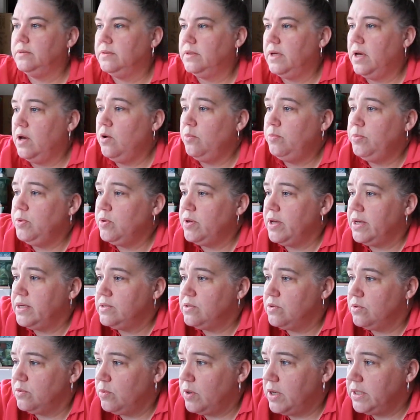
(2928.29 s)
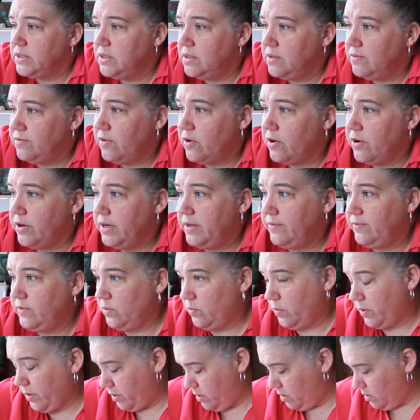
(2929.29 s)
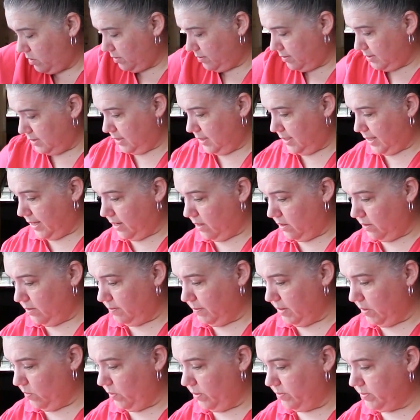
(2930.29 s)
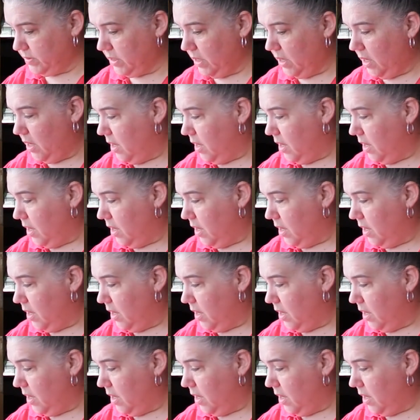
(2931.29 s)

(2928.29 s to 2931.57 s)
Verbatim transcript: I hope you guys are watching far enough to where you could see that on my WIPs.